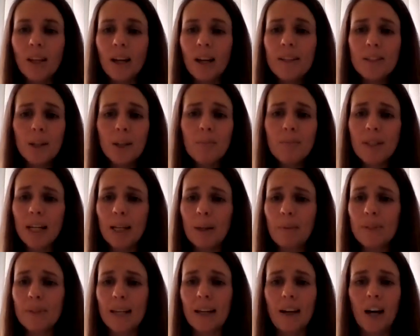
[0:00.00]
And
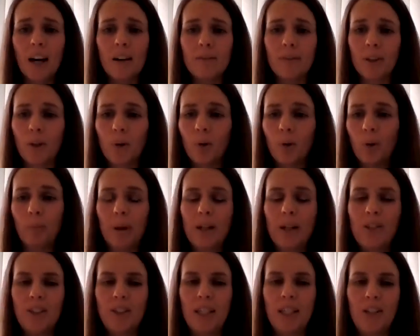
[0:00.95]
sometimes I have a whole
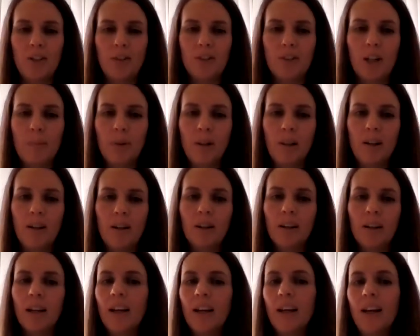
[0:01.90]
bunch of teachers come
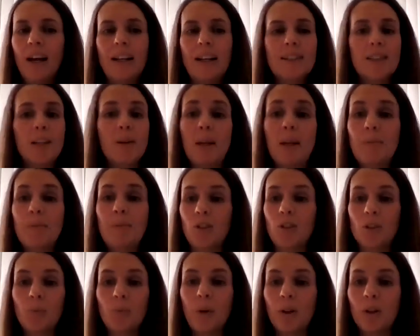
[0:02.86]
along, and sometimes
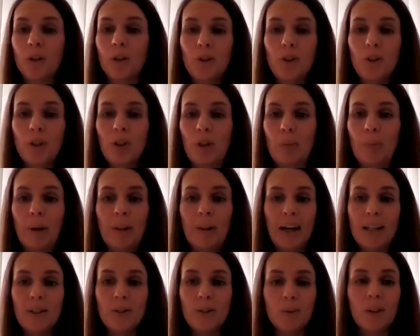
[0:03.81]
it's just one or two, but
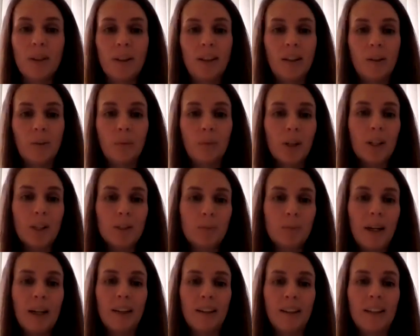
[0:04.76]
that's okay, it works
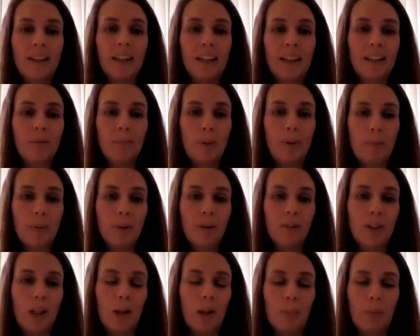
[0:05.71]
well, and like people
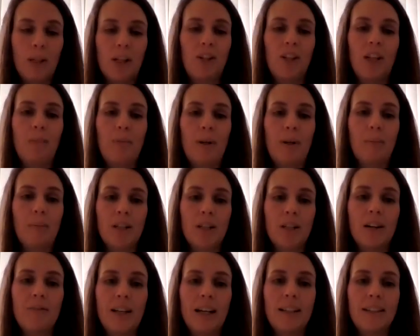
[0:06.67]
really appreciate being able
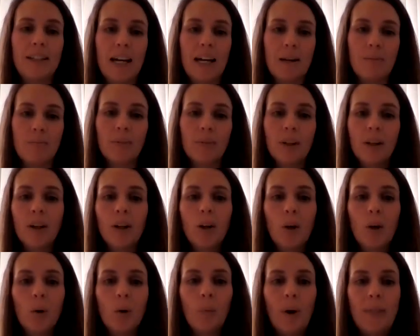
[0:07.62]
to have that time
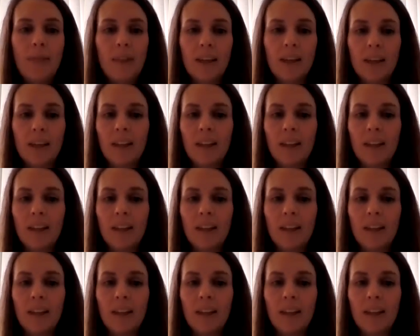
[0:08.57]
when they